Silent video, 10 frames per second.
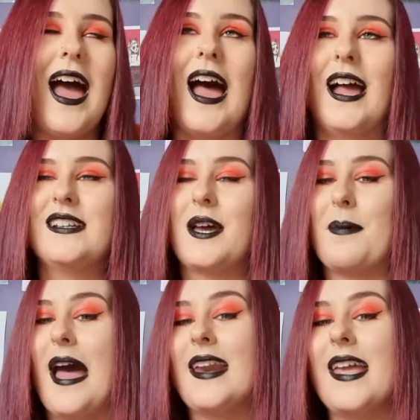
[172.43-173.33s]
and I
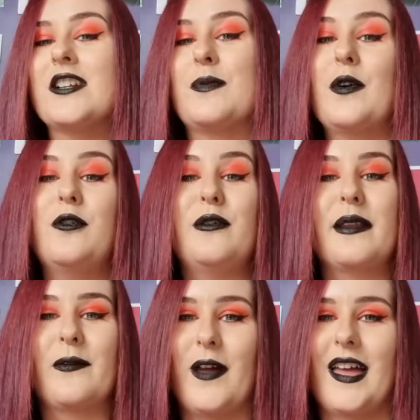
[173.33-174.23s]
panicked, but all
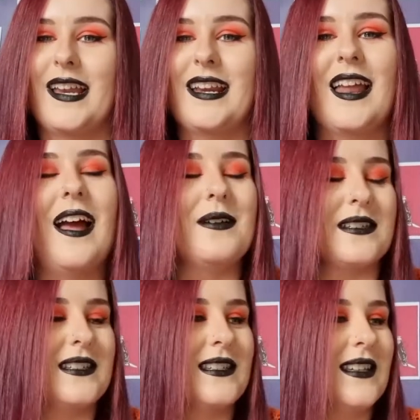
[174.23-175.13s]
was fine. I
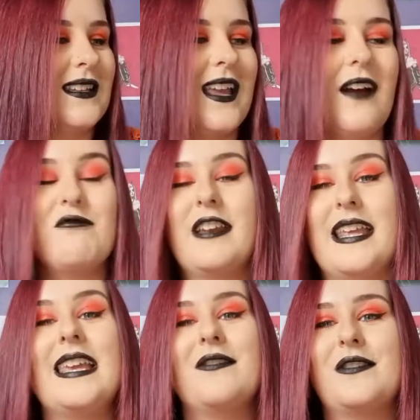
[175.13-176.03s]
was
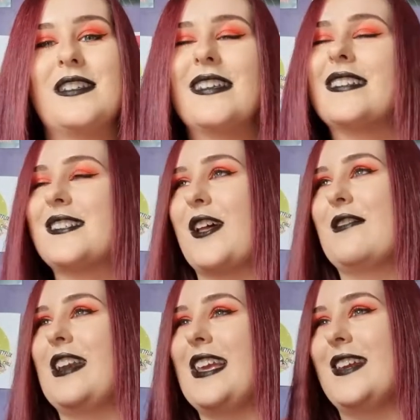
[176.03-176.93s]
relieved, so
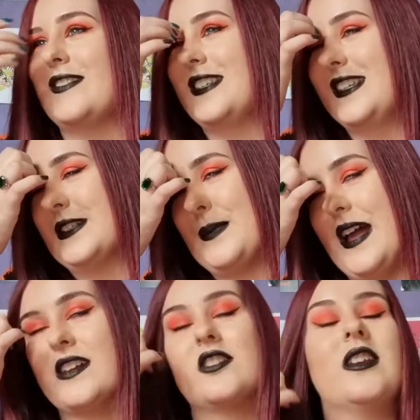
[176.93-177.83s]
relieved it didn't
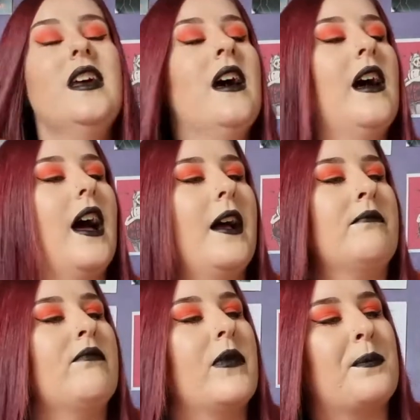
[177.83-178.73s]
smash.
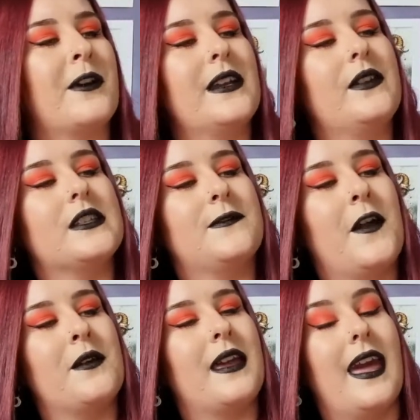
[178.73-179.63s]
The previous
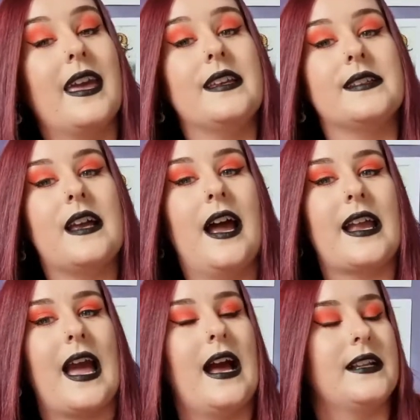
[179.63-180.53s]
phone case
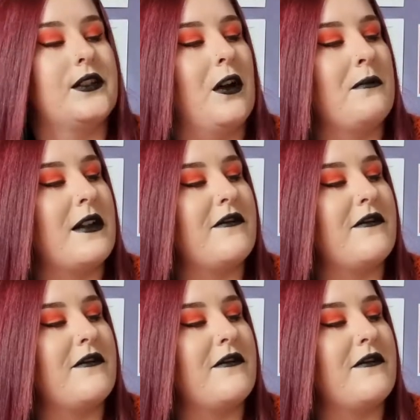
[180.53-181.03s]
I had on my